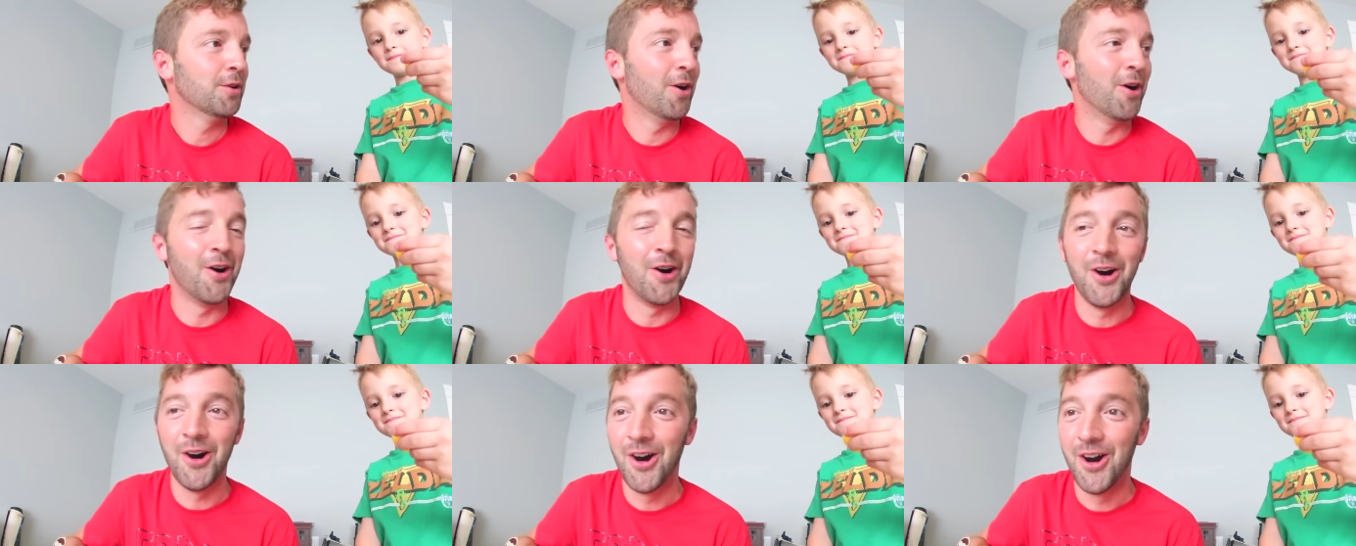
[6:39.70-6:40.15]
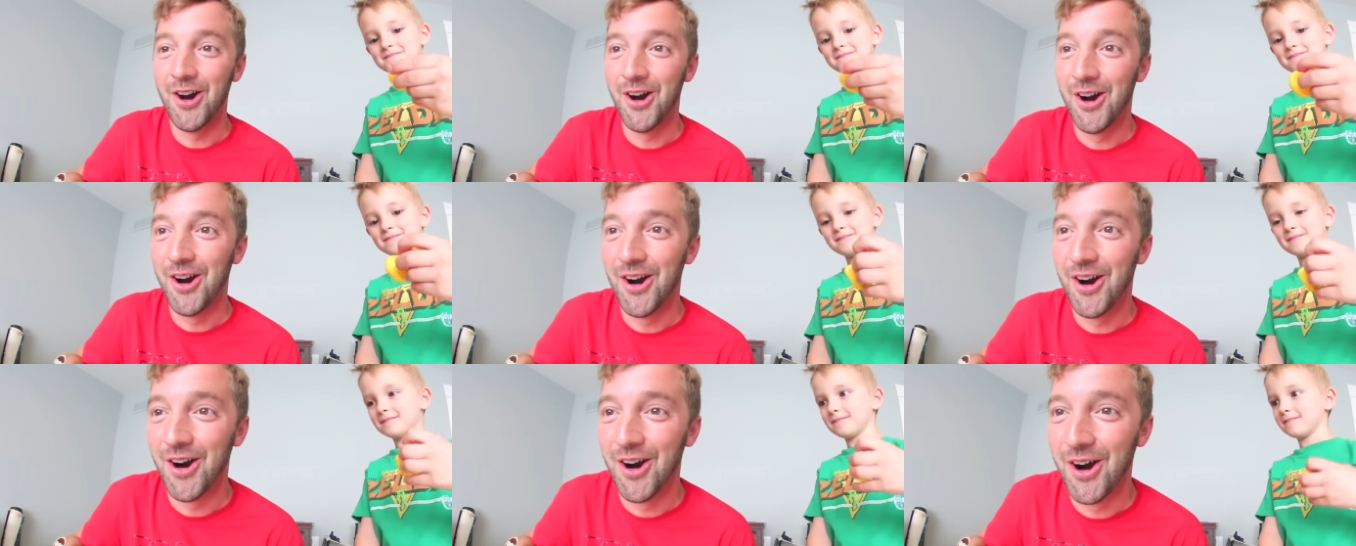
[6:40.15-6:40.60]

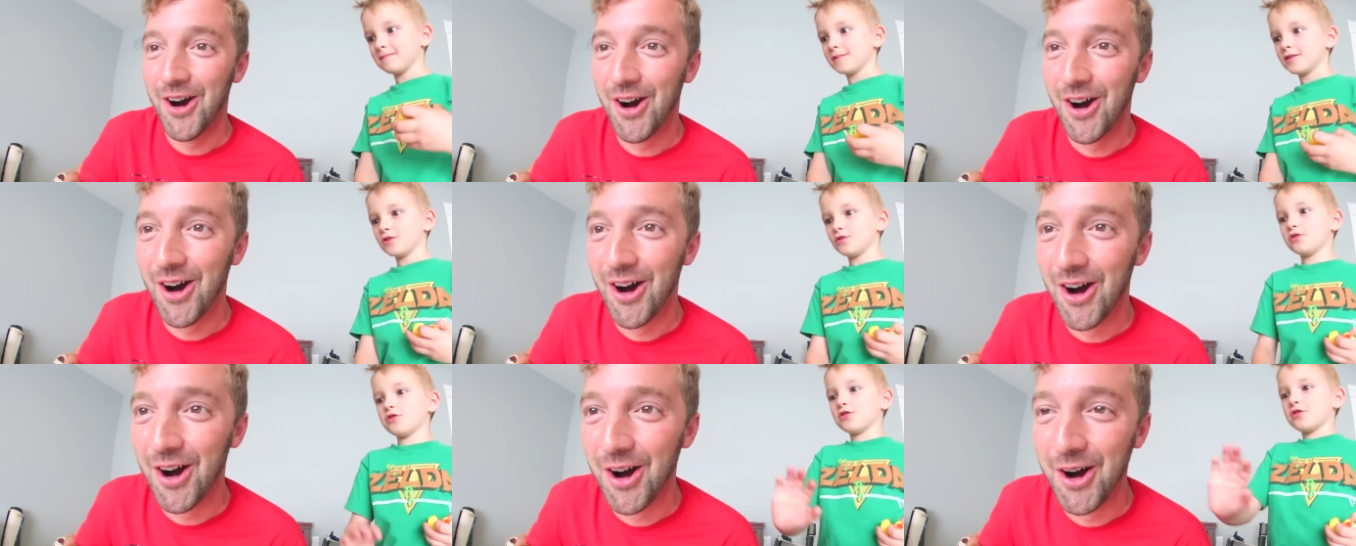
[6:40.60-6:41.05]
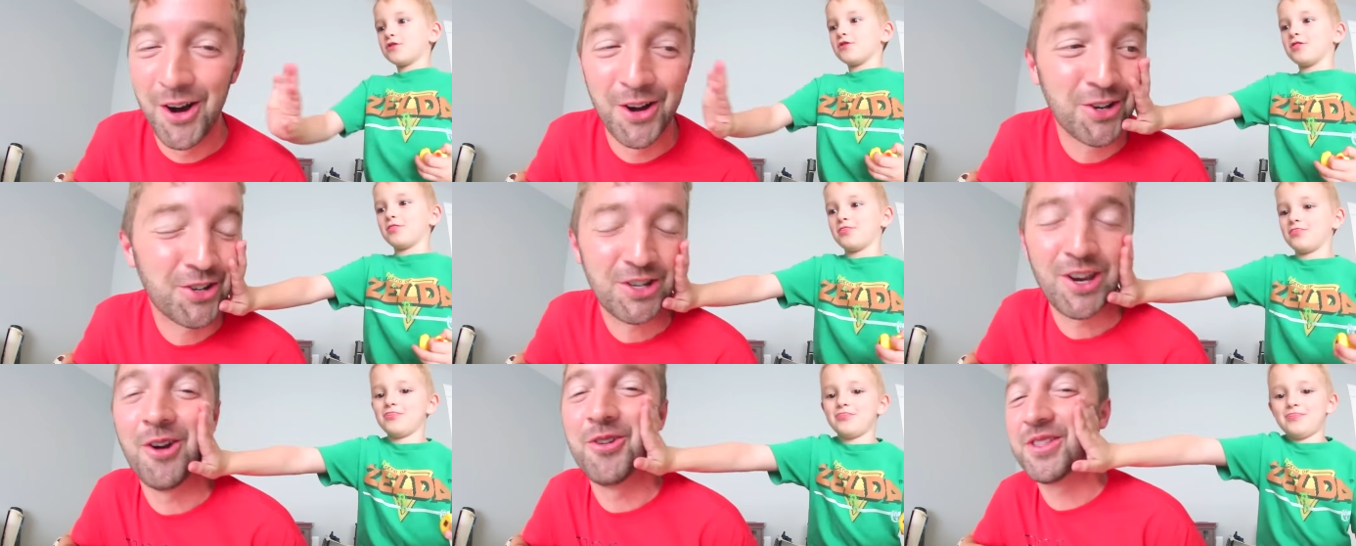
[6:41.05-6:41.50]
Speaker 1: Oh,
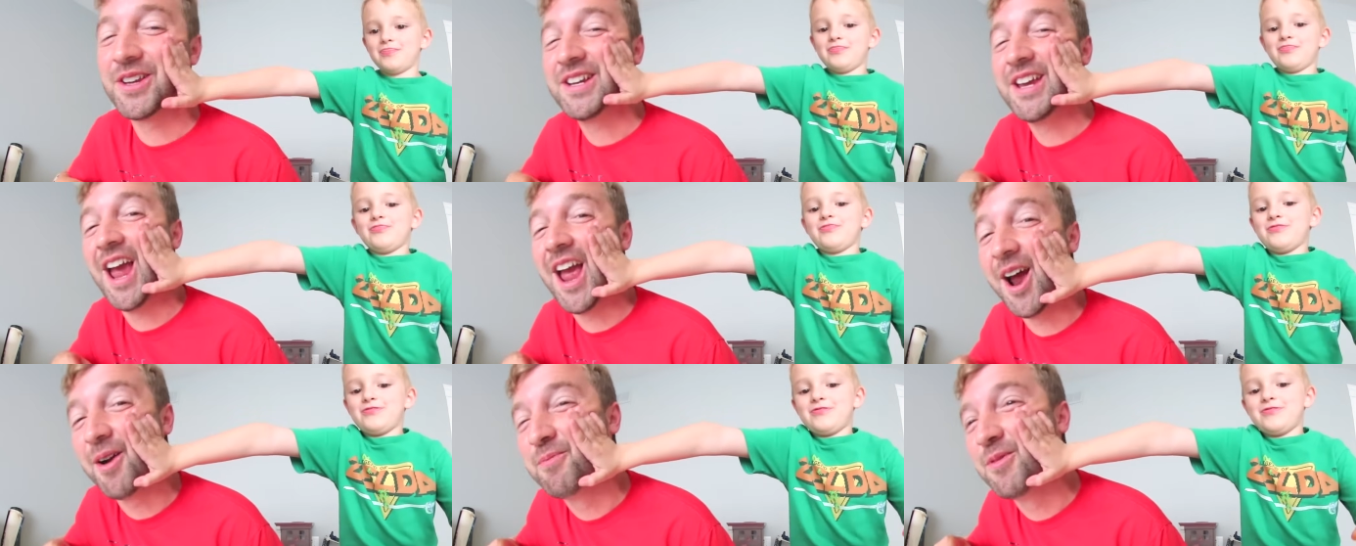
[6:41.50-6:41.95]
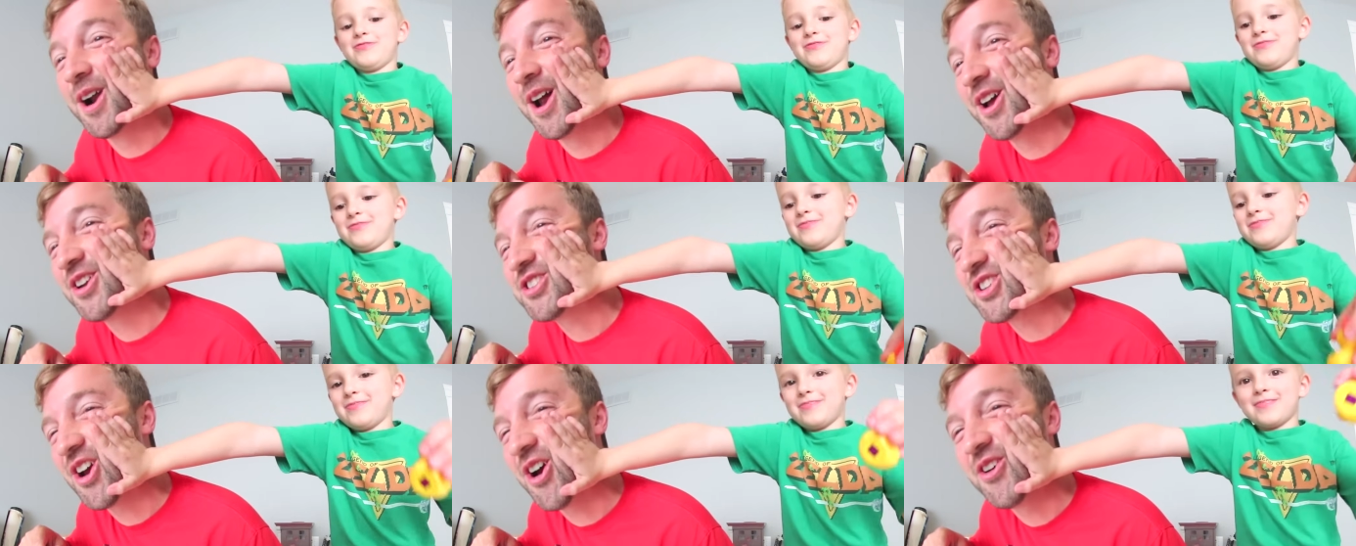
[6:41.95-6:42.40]
show the
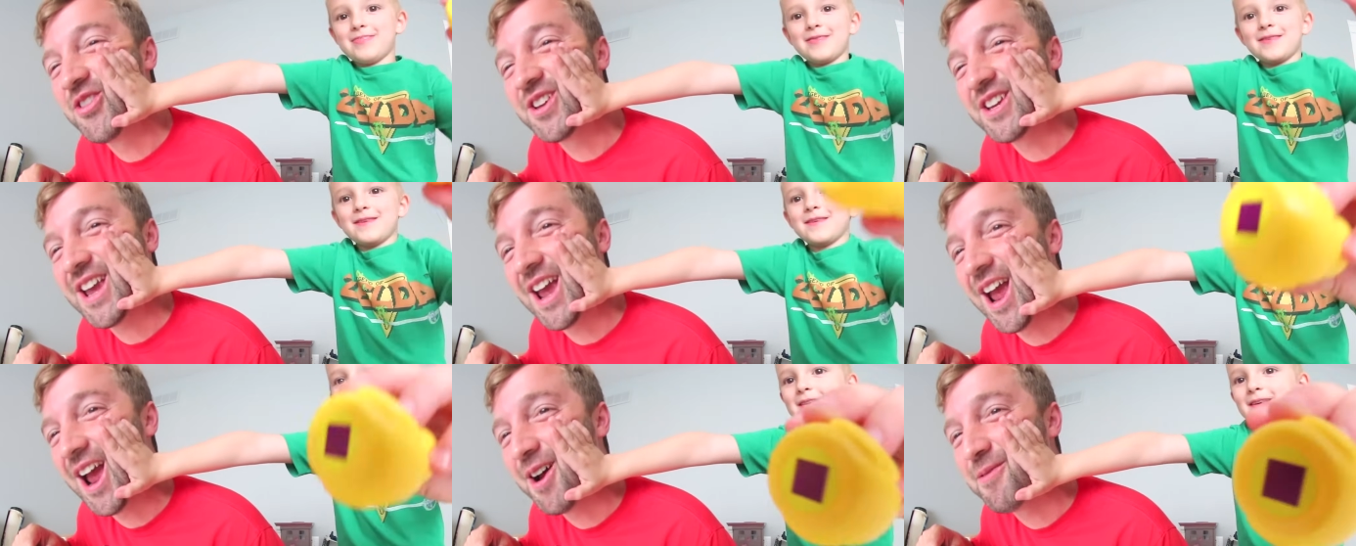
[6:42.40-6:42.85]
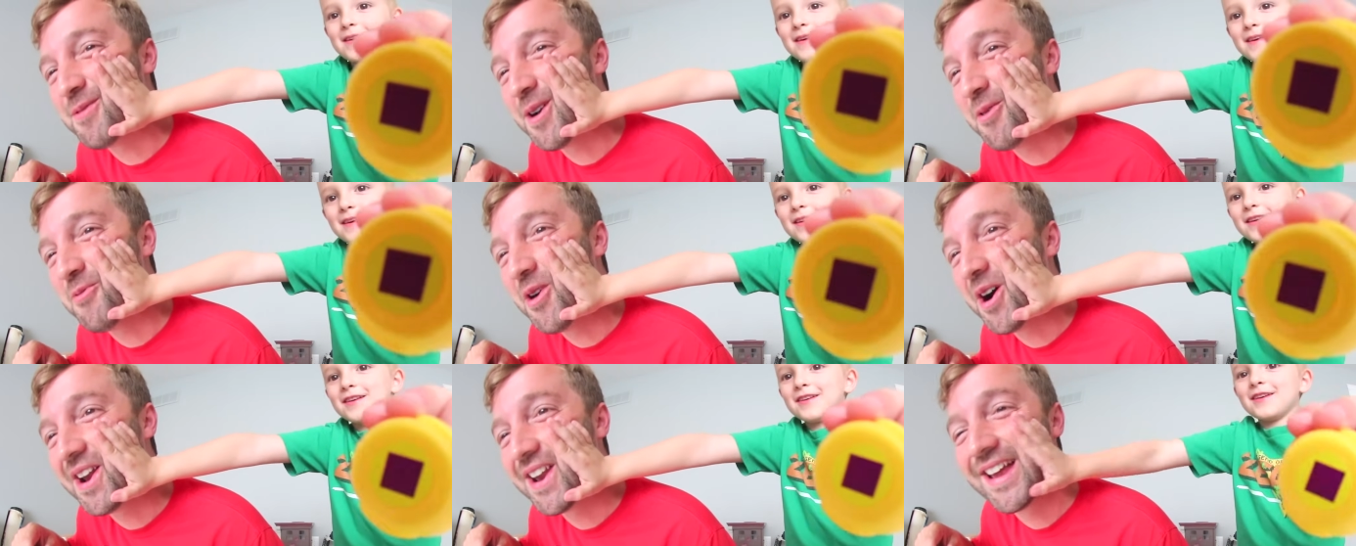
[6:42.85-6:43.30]
camera. Show the camera.
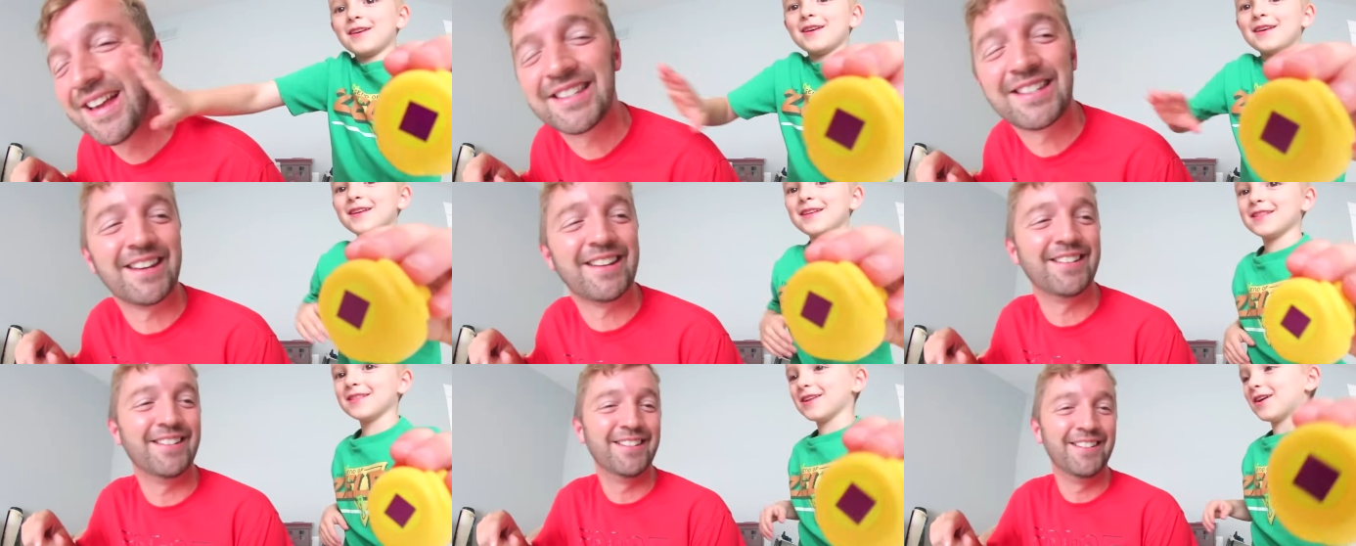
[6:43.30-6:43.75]
What is it?